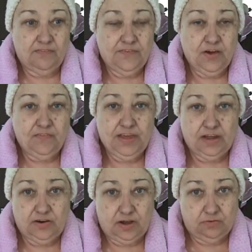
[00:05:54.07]
Fear of the
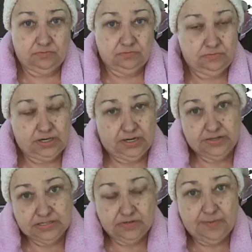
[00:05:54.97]
unknown, you know,
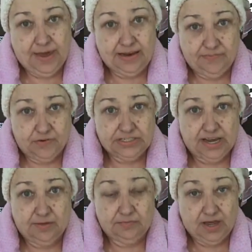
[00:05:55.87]
is really bad. The first
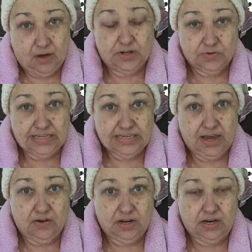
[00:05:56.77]
time I was really
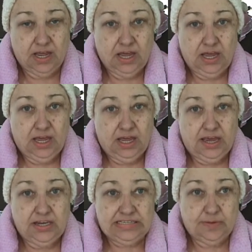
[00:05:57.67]
scared, and
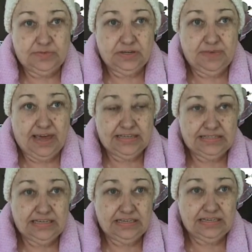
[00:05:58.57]
each symptom,
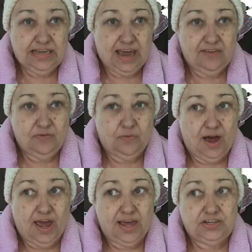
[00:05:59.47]
as it gave
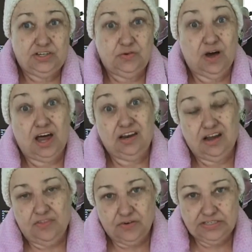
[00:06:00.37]
way to
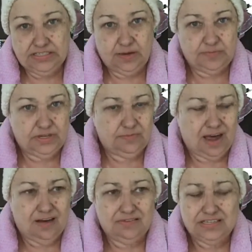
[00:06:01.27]
another symptom,
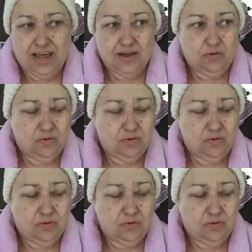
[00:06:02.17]
I was like,